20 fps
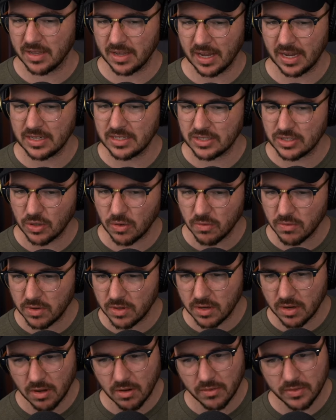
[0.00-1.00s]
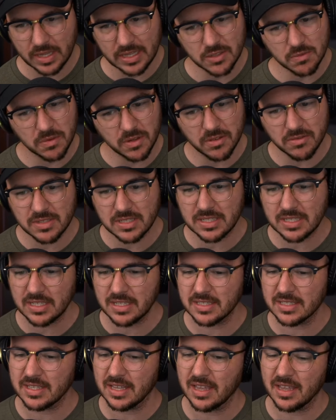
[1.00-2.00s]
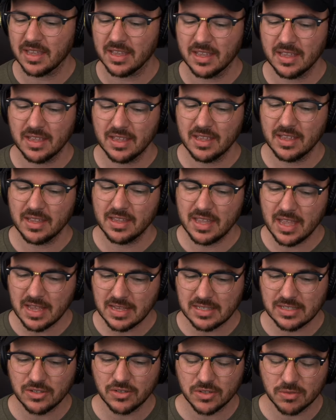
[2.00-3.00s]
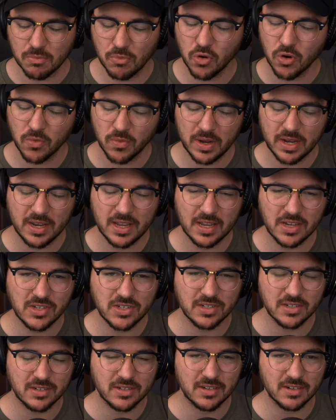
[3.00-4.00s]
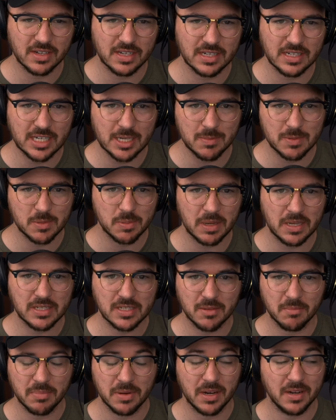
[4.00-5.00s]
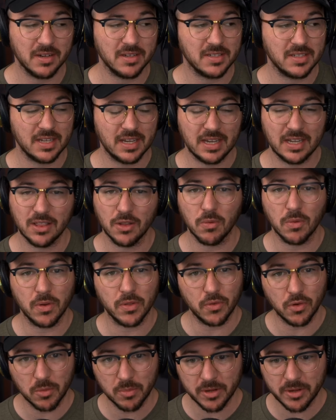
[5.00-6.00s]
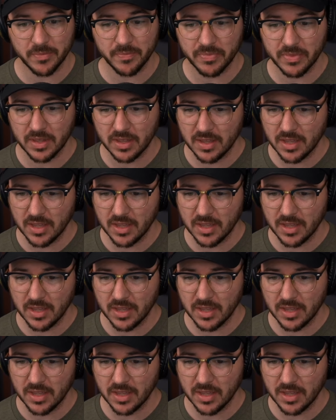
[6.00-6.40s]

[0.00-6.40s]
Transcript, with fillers: I don't know. That's one of those things that, yes, there's more radiation in deep space compared to, say, low Earth orbit.